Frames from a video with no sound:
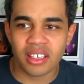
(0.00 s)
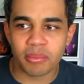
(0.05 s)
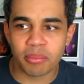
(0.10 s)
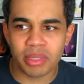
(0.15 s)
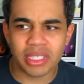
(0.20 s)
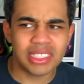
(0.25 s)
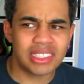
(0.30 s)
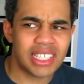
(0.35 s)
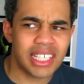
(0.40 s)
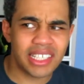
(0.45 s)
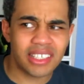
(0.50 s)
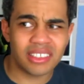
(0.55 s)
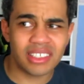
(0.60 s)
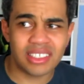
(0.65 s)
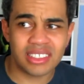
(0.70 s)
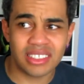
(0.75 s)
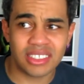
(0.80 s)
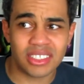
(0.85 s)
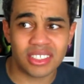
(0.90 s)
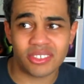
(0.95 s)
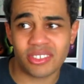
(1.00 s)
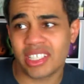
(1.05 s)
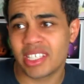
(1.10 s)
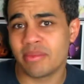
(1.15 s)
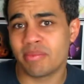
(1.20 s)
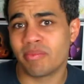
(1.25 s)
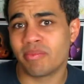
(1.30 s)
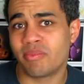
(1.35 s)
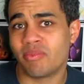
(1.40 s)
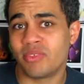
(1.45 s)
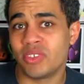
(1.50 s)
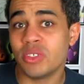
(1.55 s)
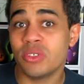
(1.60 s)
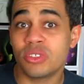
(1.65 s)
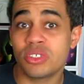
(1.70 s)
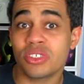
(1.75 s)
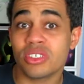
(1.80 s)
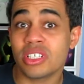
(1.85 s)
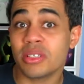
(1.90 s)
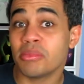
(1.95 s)
Buzz Lightyear doesn't scream
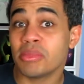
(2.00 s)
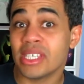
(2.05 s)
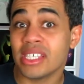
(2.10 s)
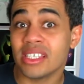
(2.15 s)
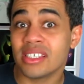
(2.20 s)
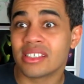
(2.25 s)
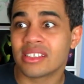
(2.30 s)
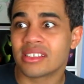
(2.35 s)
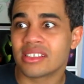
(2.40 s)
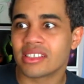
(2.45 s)
future to me,